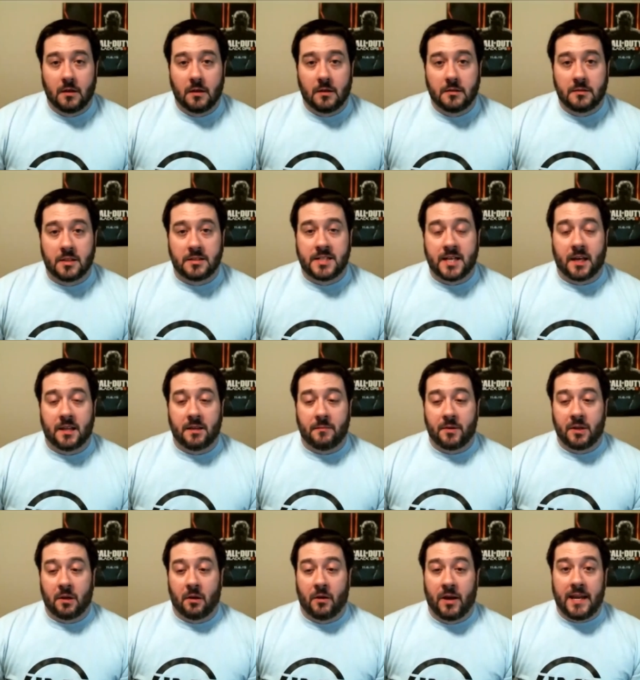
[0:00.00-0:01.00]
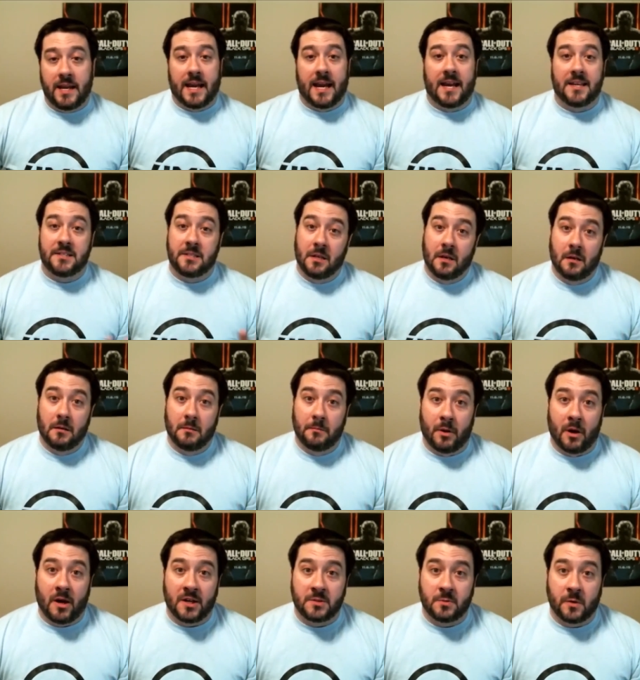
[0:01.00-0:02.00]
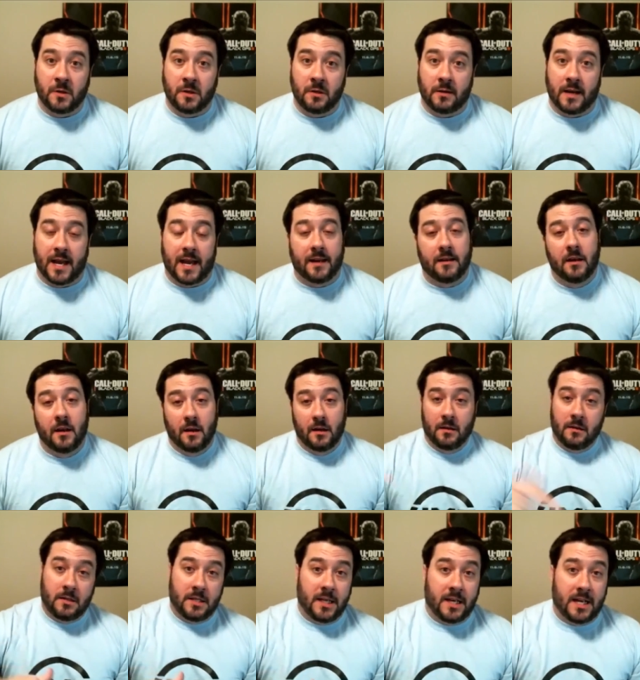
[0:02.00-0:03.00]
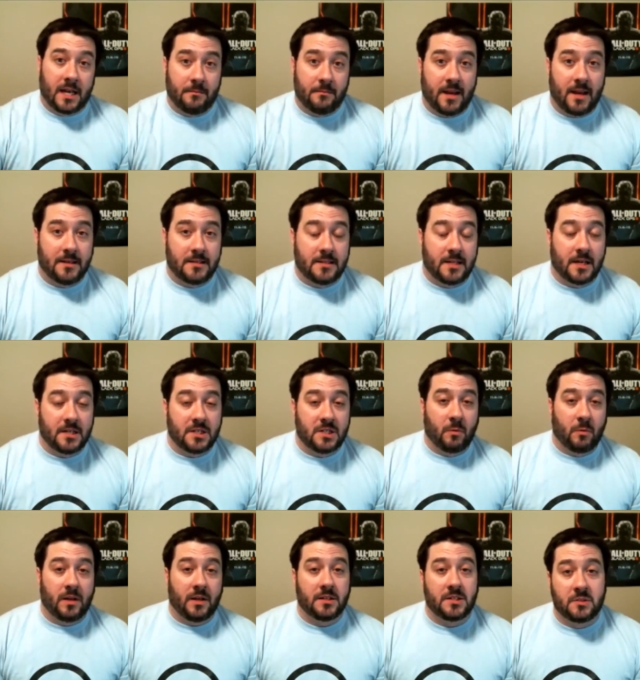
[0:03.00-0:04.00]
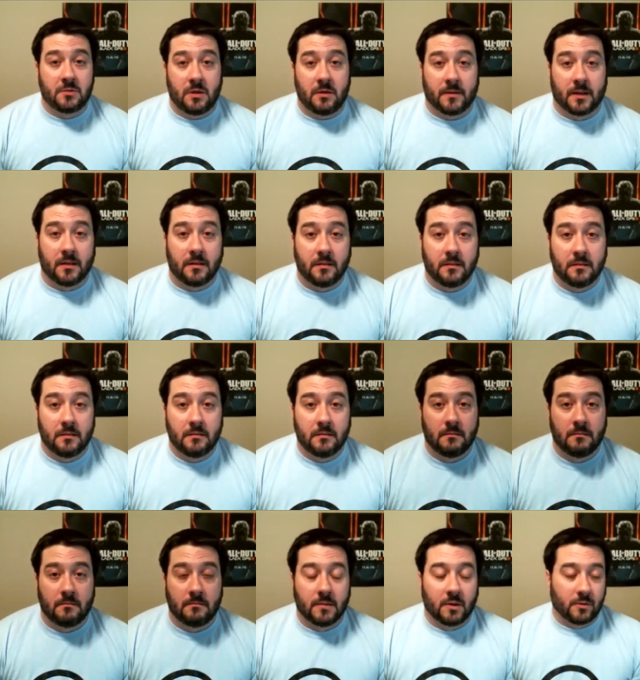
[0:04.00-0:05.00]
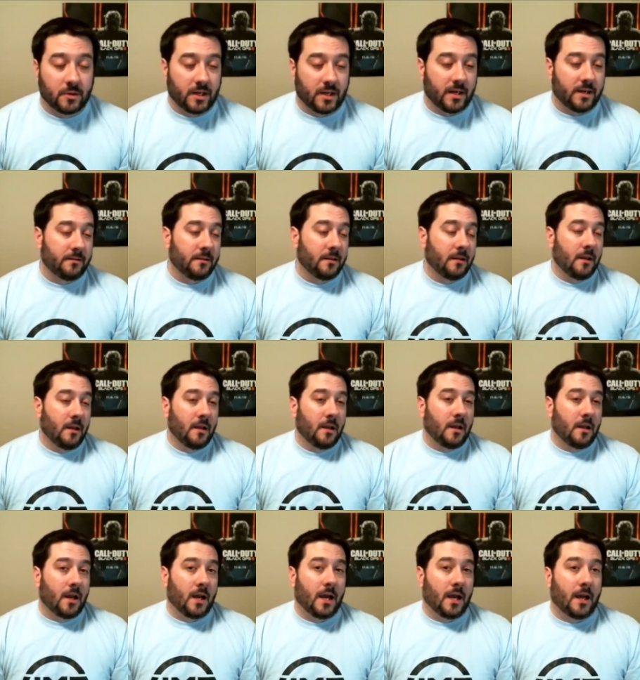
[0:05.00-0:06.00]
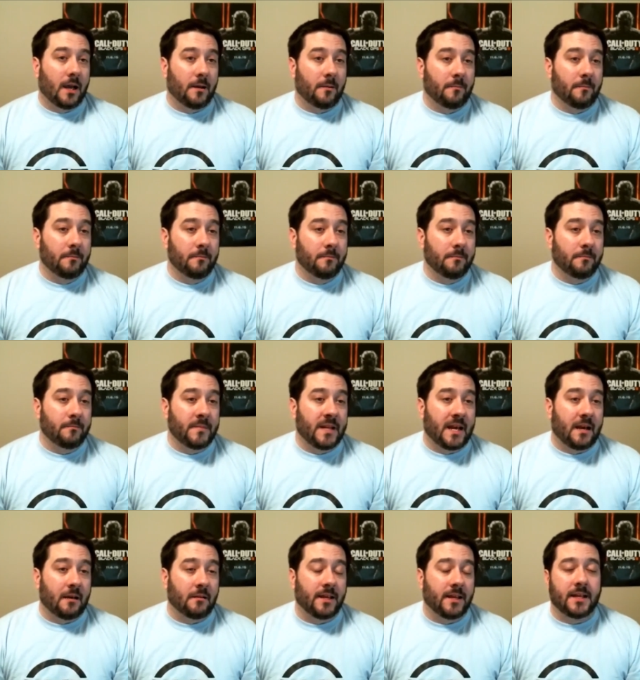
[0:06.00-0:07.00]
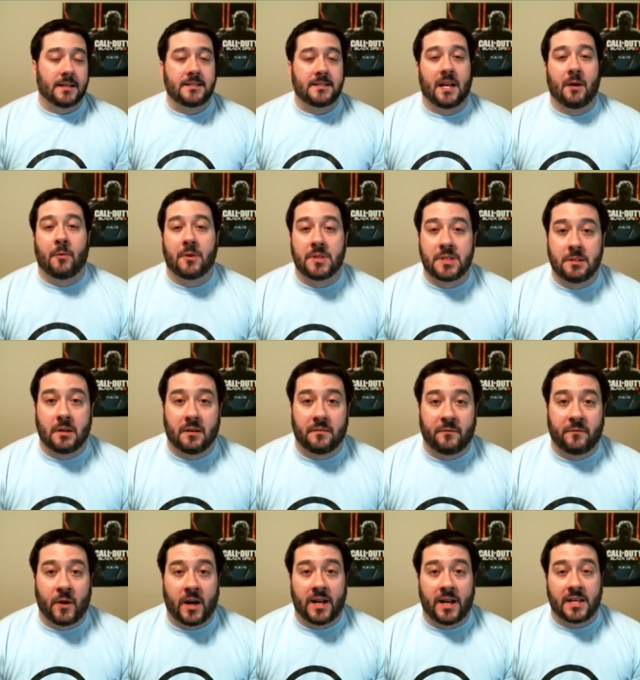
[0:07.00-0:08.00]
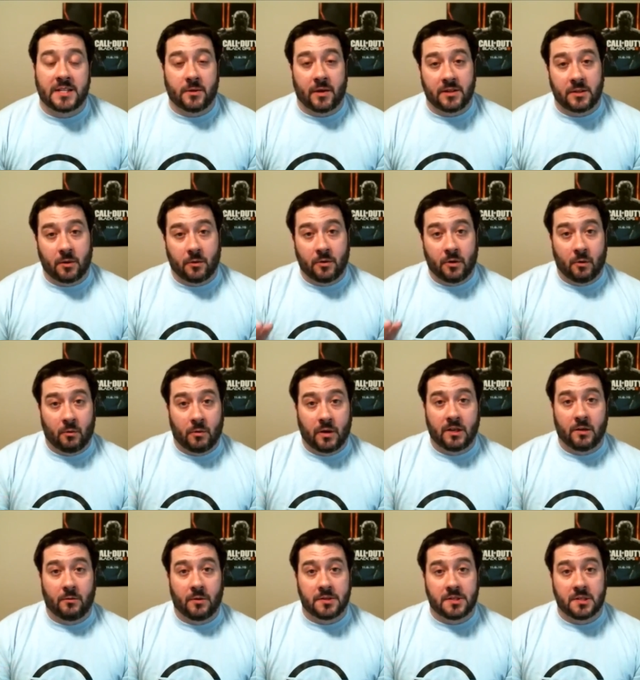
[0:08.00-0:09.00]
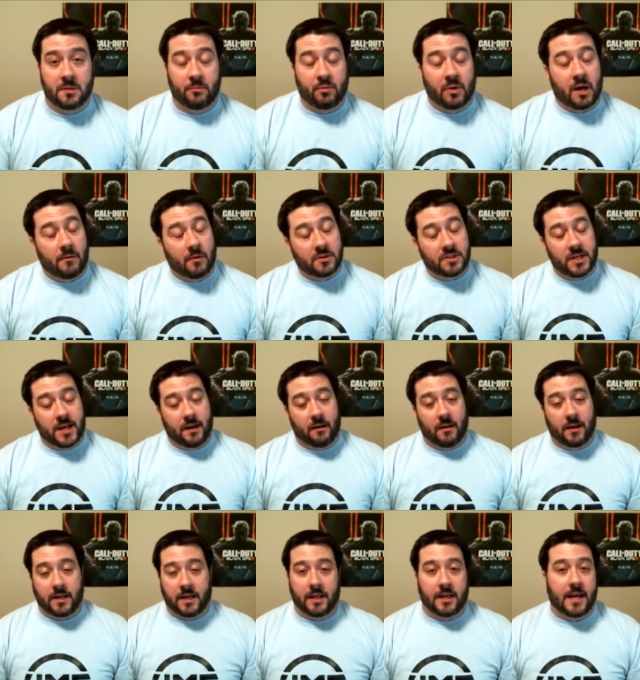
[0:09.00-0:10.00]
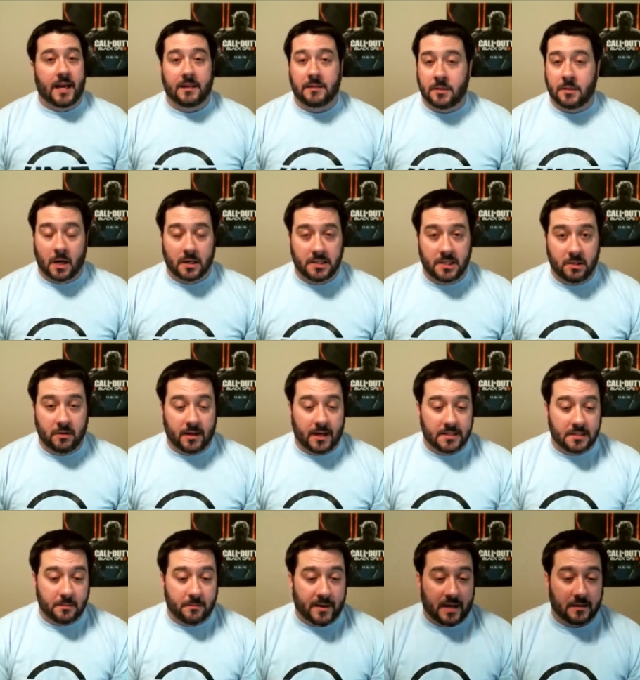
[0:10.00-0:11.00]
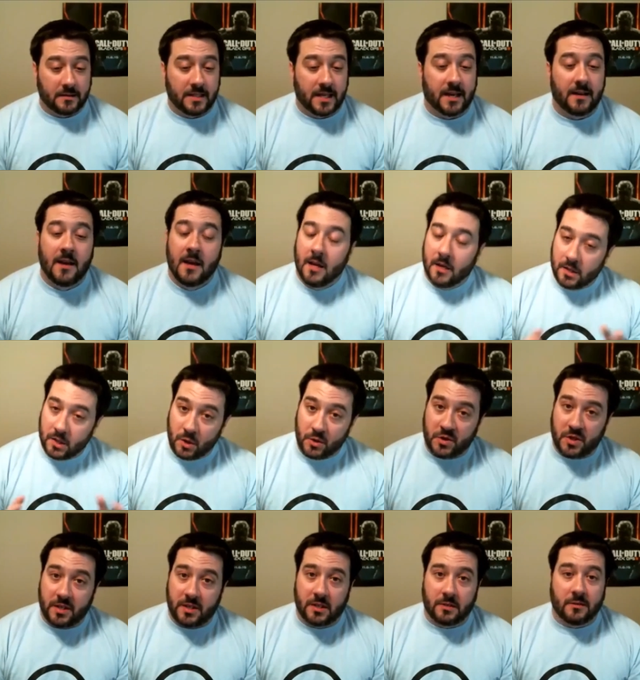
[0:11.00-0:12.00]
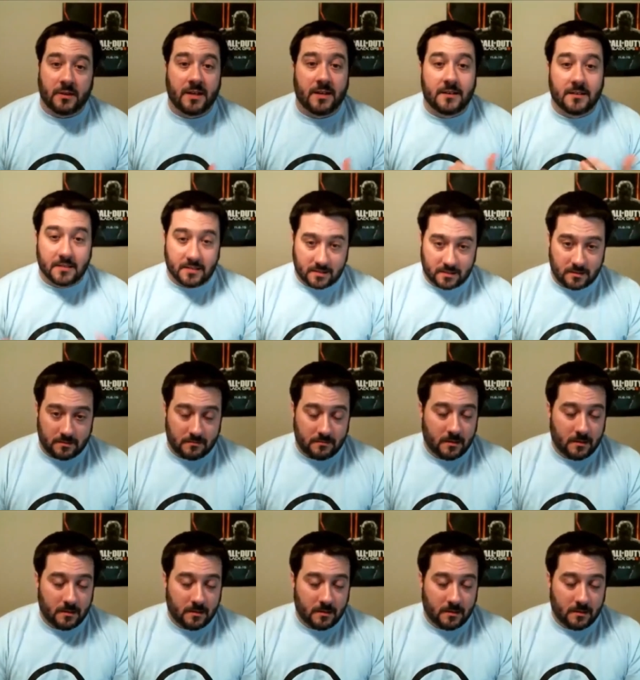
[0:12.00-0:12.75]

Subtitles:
to tell them to go, hey guys, pause where you're at, get on main stage so we can stream it. Okay? Now, like I said, I wasn't there on Friday, so I don't know where there wasn't a Bravo channel. I cannot talk to you guys about that. Usually there is,